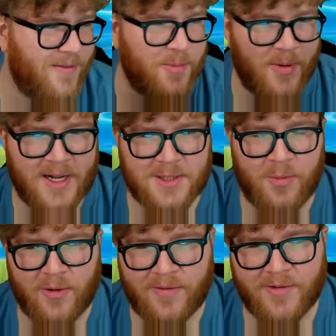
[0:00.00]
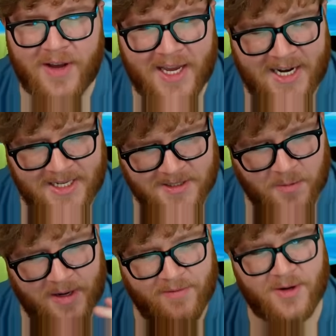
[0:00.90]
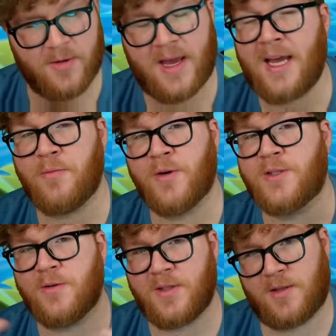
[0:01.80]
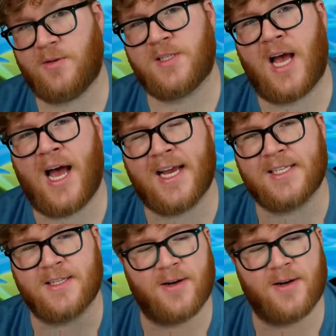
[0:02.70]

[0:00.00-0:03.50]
your opponent has a board full of 8/8s or whatever, you can reduce their size,